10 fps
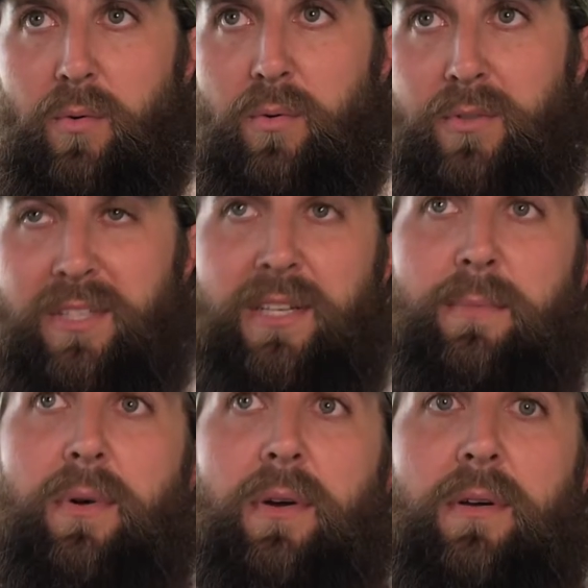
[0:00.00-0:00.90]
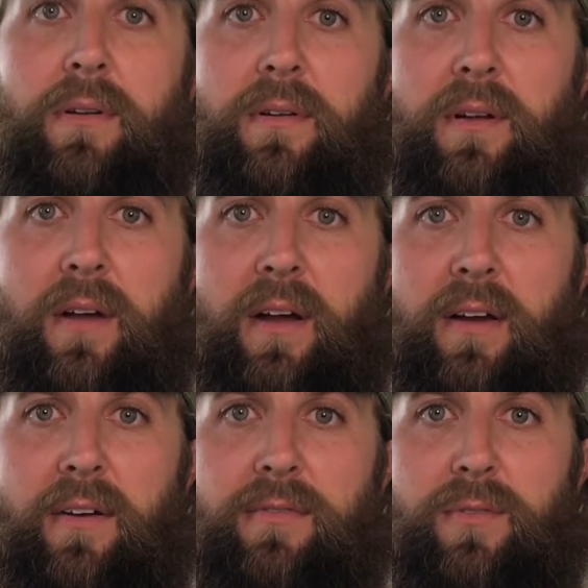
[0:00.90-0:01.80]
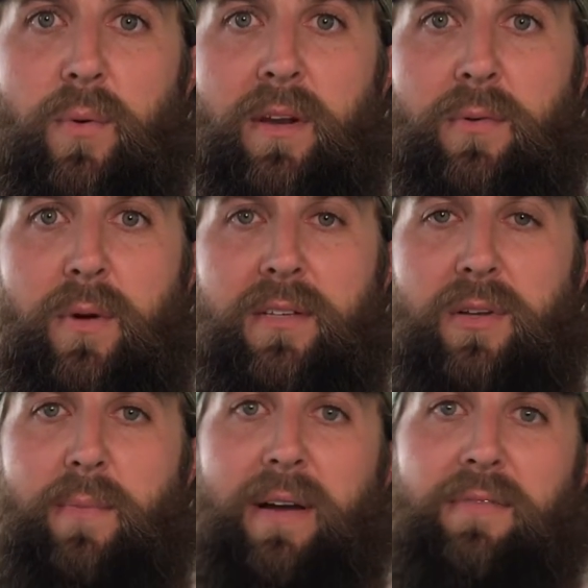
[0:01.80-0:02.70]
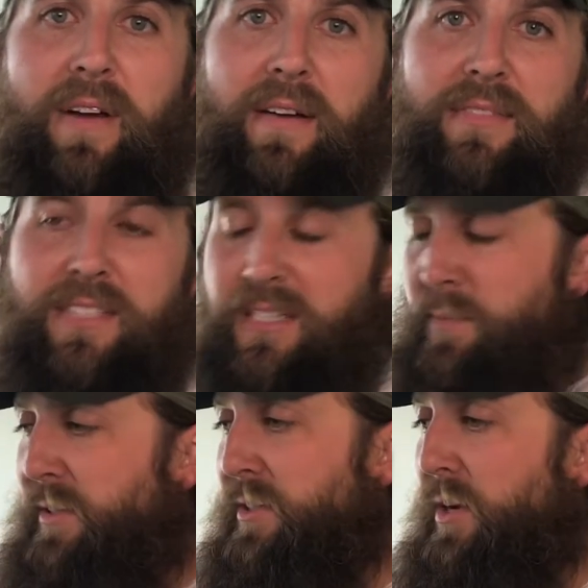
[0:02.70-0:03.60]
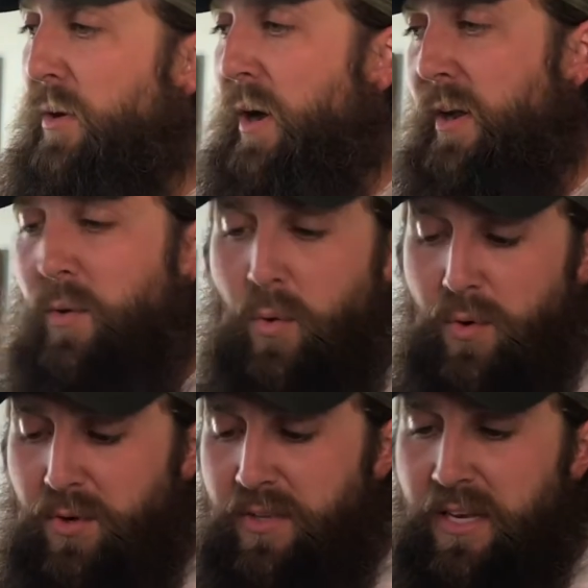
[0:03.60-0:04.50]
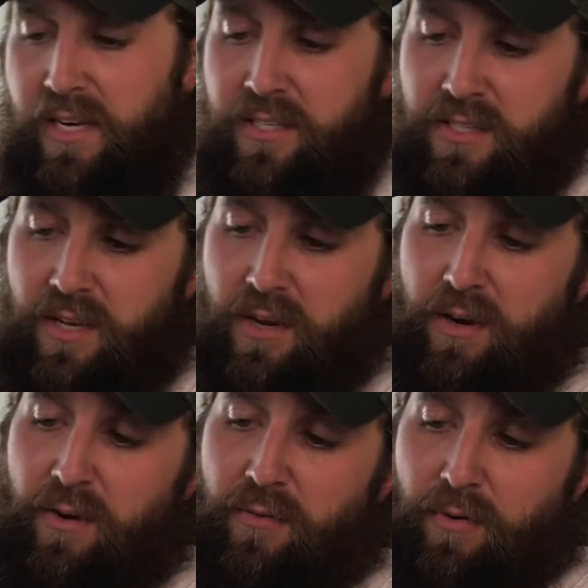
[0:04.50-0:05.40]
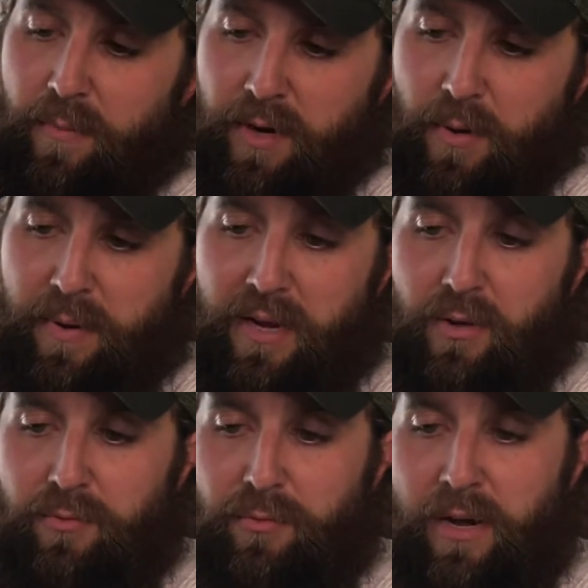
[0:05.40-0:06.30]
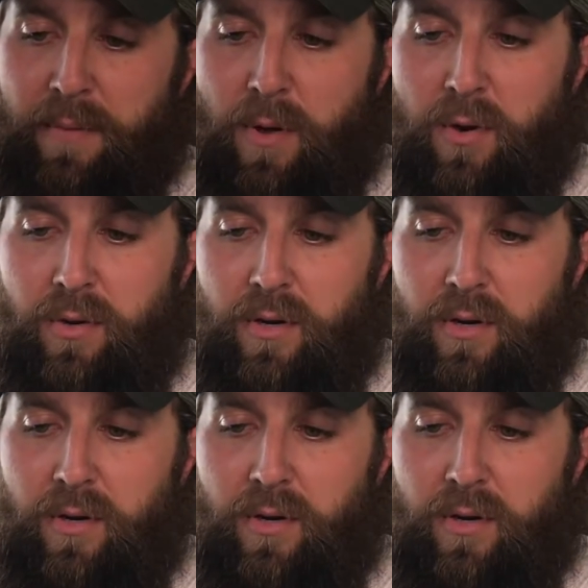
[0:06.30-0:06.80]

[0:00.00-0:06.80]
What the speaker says: December of 2020, so about 5-6 months ago, I ordered these from a company called Freedom Oak